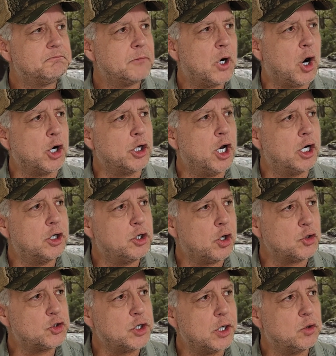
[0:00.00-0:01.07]
our young
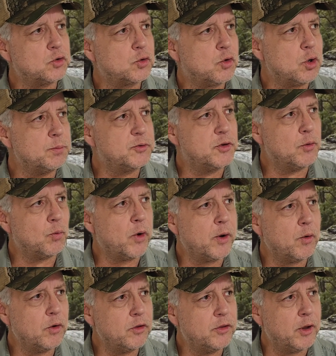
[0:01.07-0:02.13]
adult singles groups that
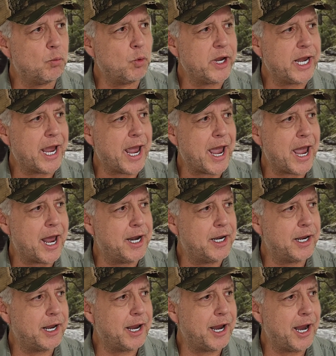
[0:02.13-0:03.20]
we had.
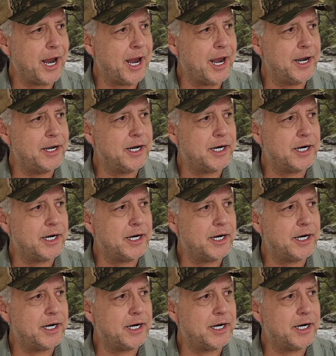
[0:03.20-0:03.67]
And